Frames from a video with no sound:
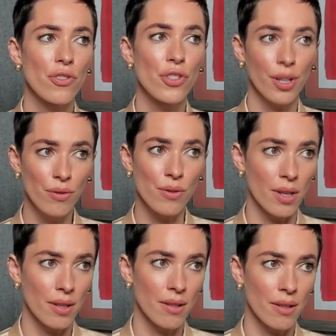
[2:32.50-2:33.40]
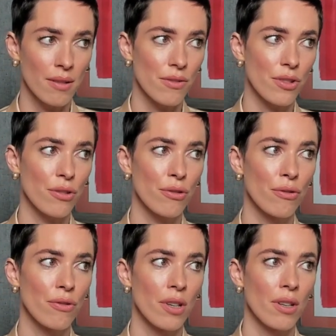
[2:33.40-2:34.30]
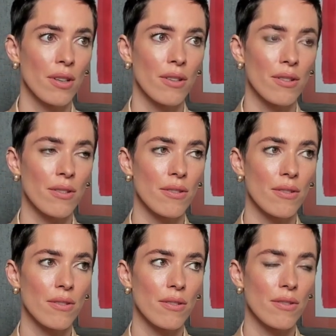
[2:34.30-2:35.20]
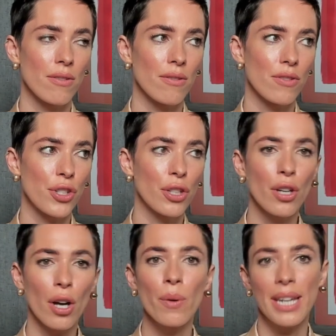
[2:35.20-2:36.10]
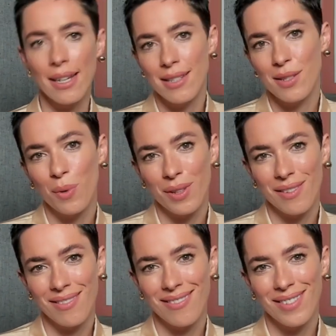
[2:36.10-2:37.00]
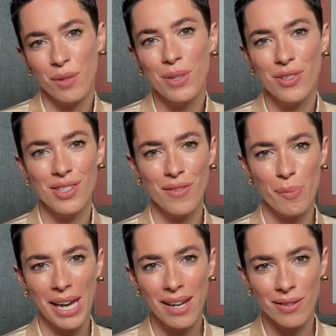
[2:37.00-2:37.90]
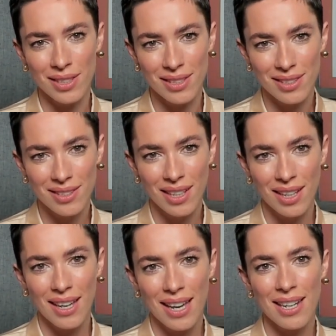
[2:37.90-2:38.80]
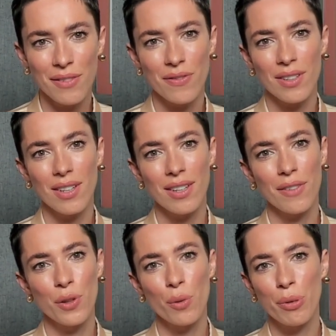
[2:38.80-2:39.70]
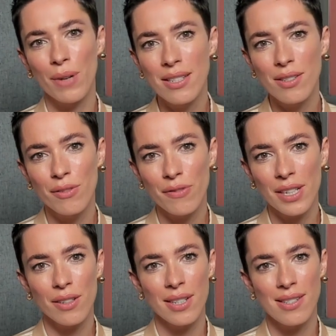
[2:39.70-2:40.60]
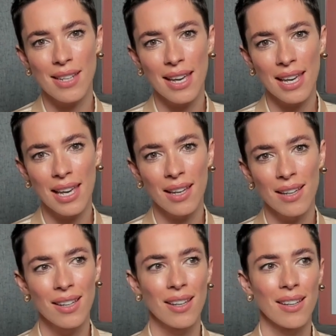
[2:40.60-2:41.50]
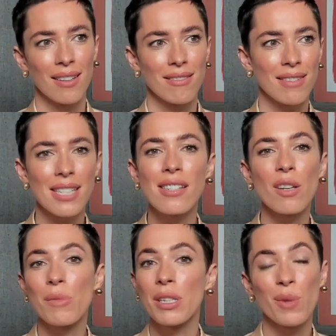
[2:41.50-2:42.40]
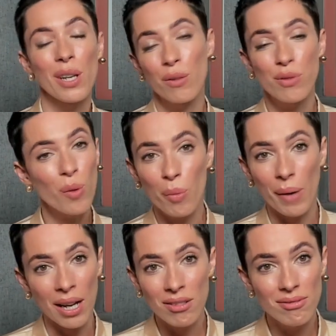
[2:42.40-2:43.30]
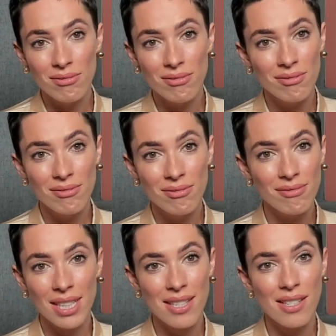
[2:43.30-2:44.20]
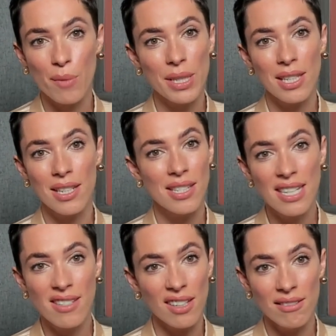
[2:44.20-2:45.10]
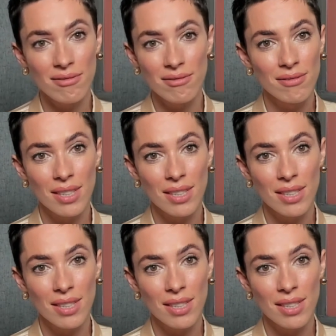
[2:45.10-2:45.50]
children to, to go against what the wishes of their parents. And if, if your parental figure is saying, this is something that we don't talk about, this is something that is hidden,